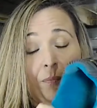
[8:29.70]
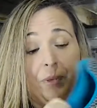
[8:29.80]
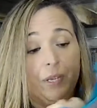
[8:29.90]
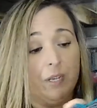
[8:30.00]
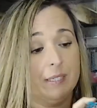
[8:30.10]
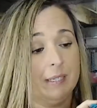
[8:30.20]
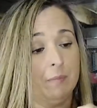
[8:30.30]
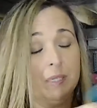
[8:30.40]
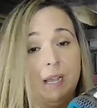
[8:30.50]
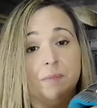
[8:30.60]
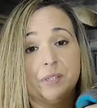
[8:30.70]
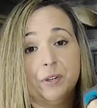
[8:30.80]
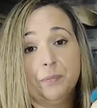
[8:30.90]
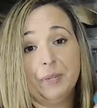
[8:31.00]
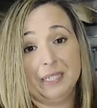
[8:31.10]
Because sometimes
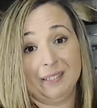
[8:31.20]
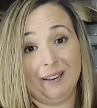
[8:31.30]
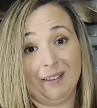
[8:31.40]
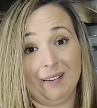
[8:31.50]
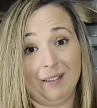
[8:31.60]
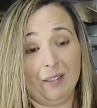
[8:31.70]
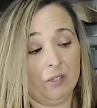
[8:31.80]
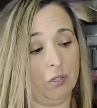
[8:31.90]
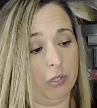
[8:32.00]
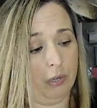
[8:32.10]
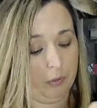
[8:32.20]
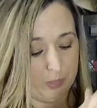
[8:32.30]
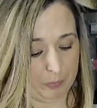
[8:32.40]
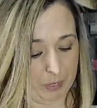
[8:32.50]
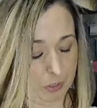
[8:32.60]
they're missing. So I
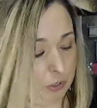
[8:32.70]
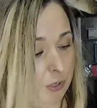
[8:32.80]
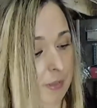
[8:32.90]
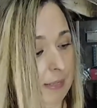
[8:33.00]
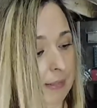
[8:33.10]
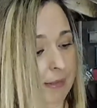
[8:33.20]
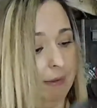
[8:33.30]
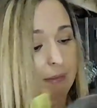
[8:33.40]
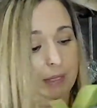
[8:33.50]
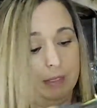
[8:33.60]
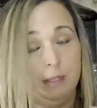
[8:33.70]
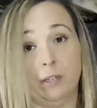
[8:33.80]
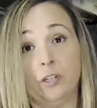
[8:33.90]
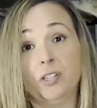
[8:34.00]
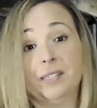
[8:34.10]
always make sure that's in there. That's a
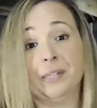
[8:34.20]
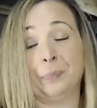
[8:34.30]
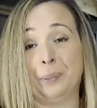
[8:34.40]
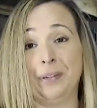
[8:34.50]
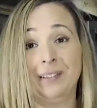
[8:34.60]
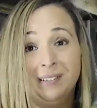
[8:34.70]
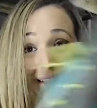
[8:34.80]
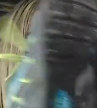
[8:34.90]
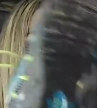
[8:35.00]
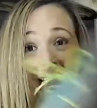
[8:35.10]
good tip. That's right.